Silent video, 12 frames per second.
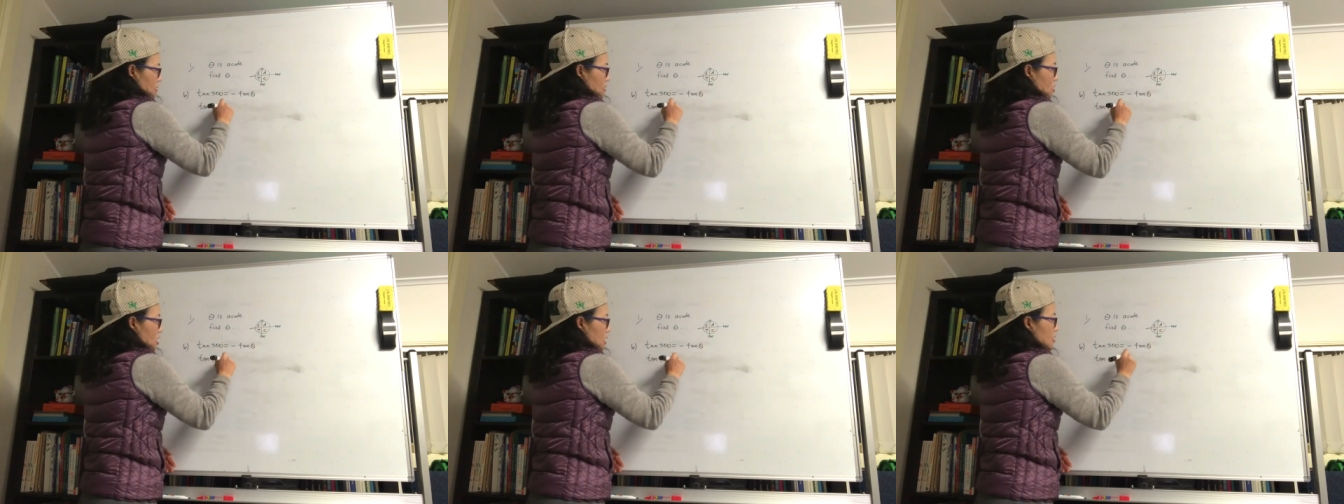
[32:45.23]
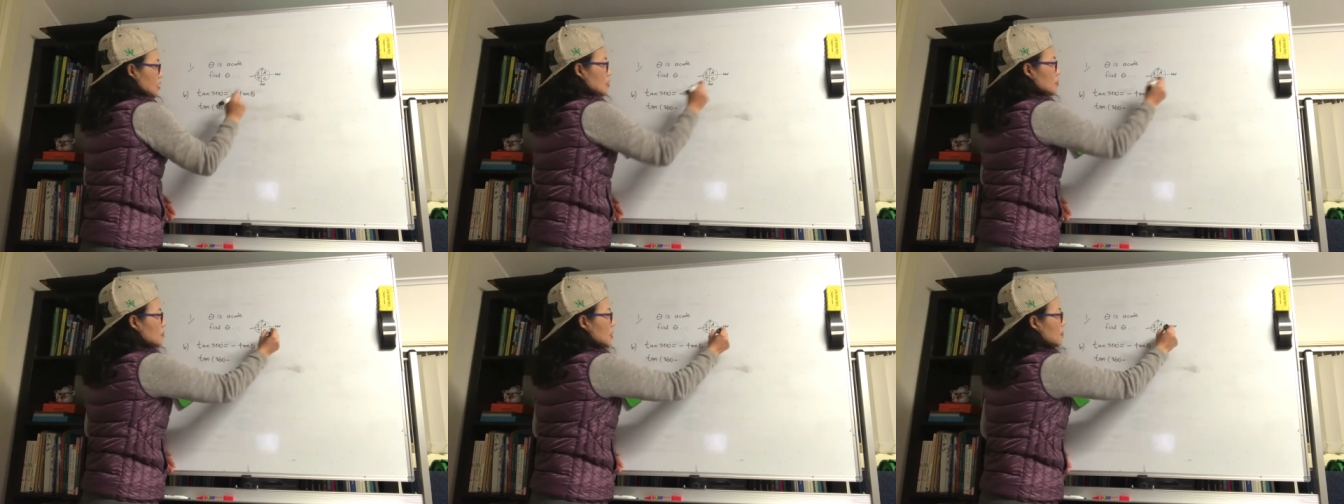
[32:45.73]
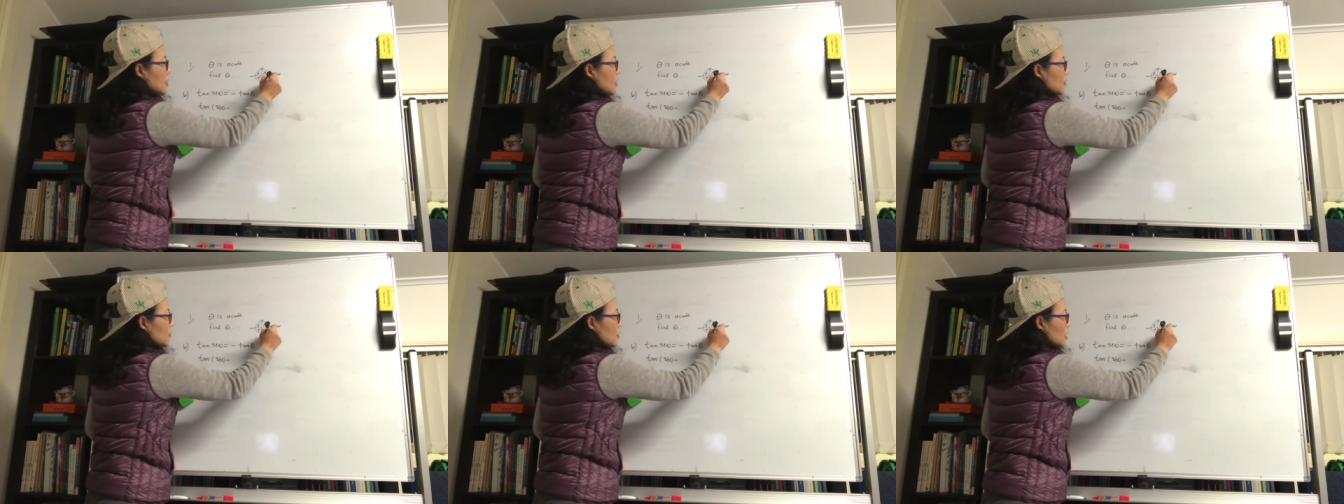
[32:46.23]
guys. Remember,
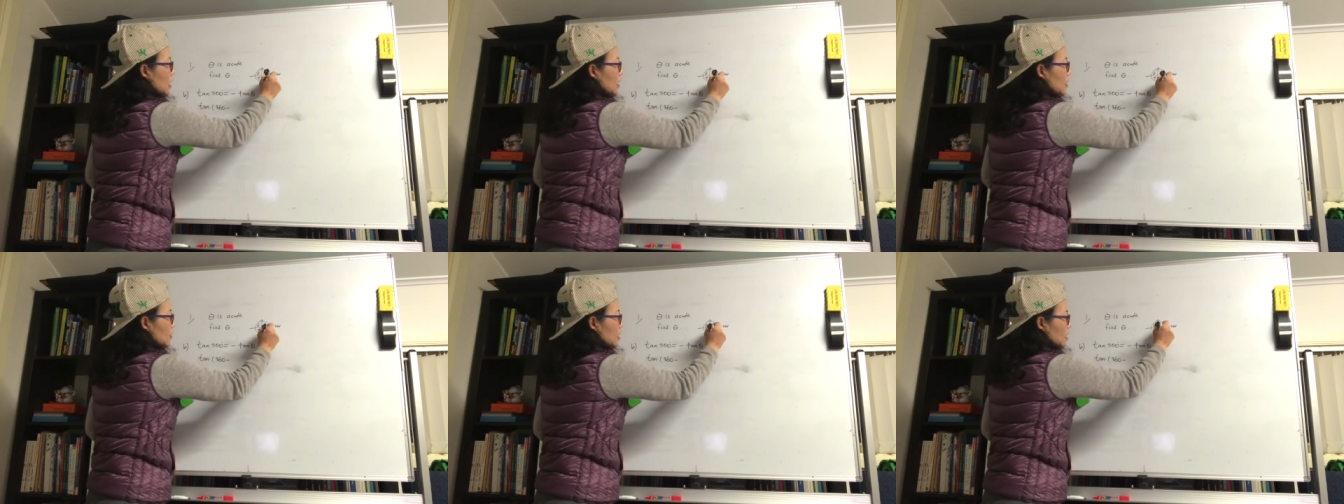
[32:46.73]
anything